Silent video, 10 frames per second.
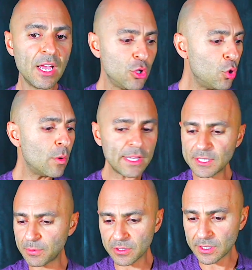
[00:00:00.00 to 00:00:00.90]
You and
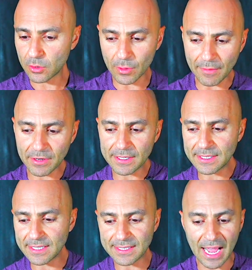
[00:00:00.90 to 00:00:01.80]
this person, whoever
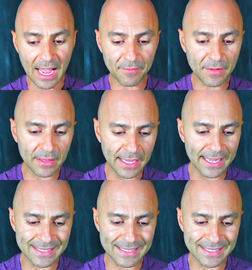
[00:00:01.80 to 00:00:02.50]
this is that I feel like